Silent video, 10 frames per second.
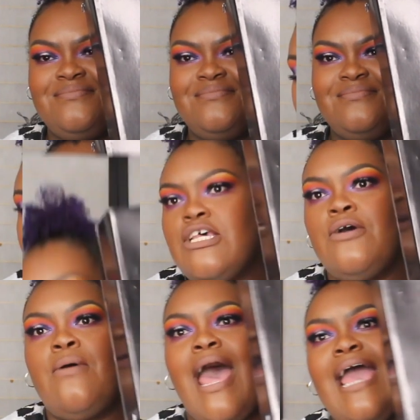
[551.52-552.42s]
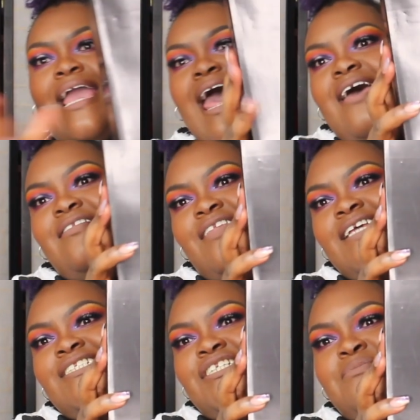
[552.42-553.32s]
Okay, so I got
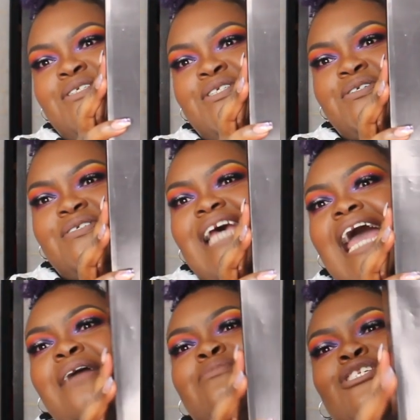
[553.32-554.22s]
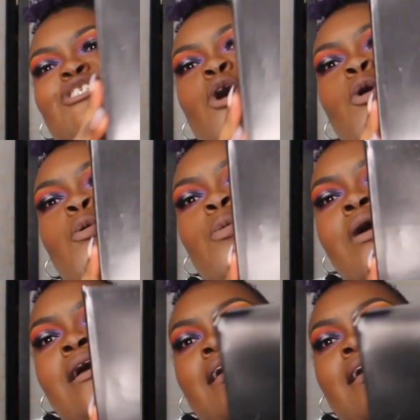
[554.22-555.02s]
these gym shoes. I am so